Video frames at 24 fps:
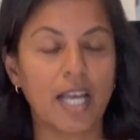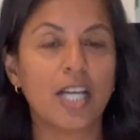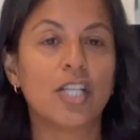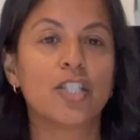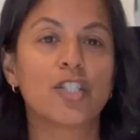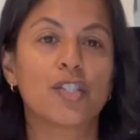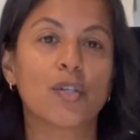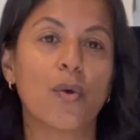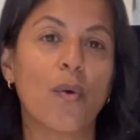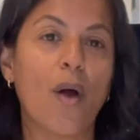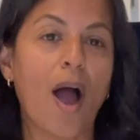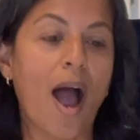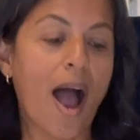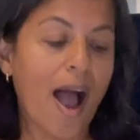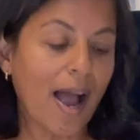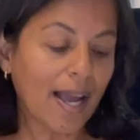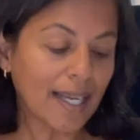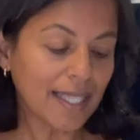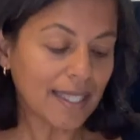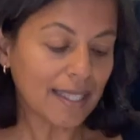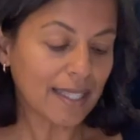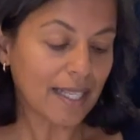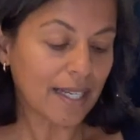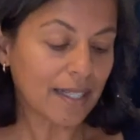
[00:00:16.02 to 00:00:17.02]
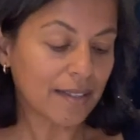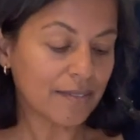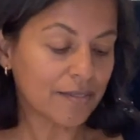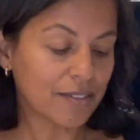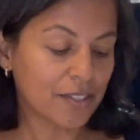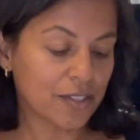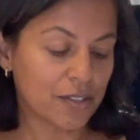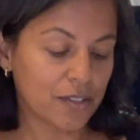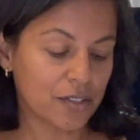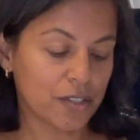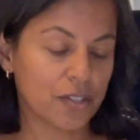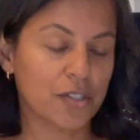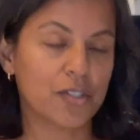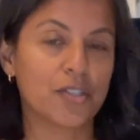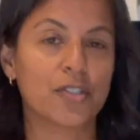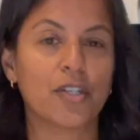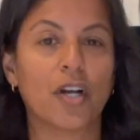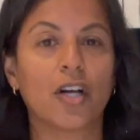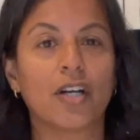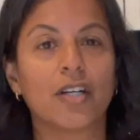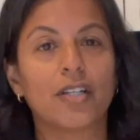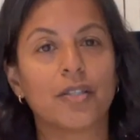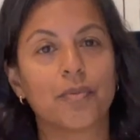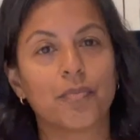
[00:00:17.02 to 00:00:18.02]
So I love to
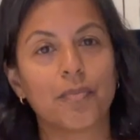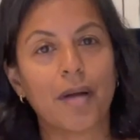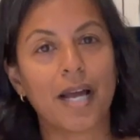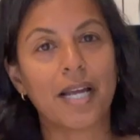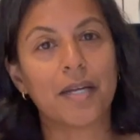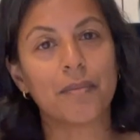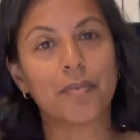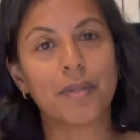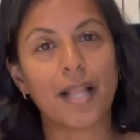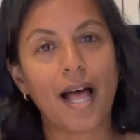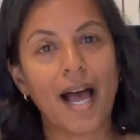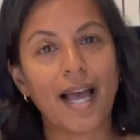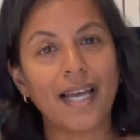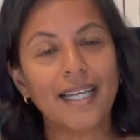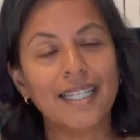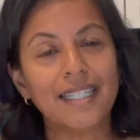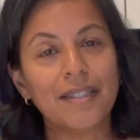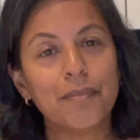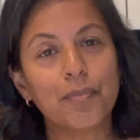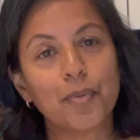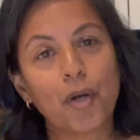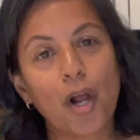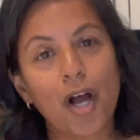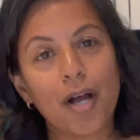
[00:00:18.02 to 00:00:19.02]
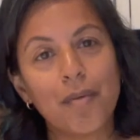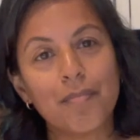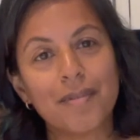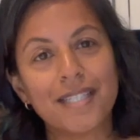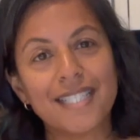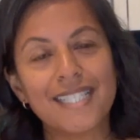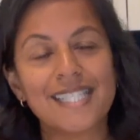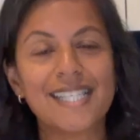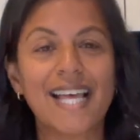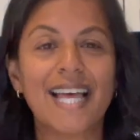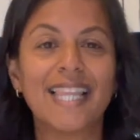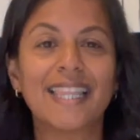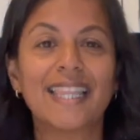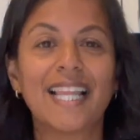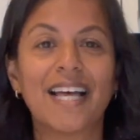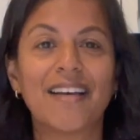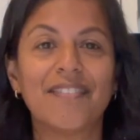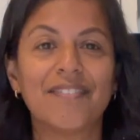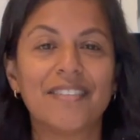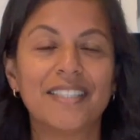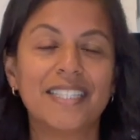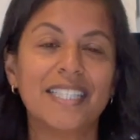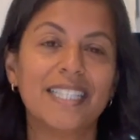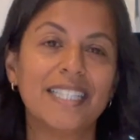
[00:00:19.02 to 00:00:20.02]
start by applying Brahmi's
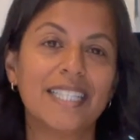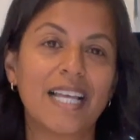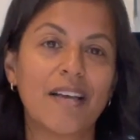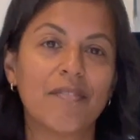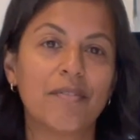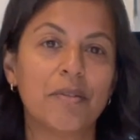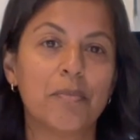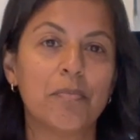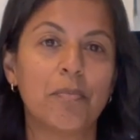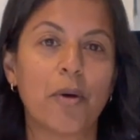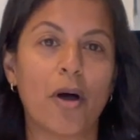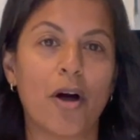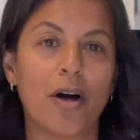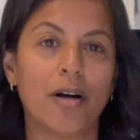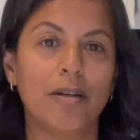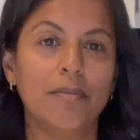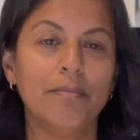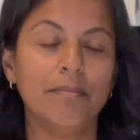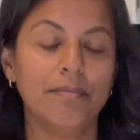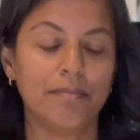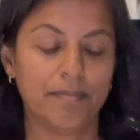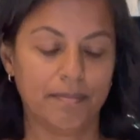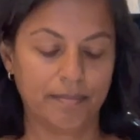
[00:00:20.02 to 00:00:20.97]
eleven eleven Balm,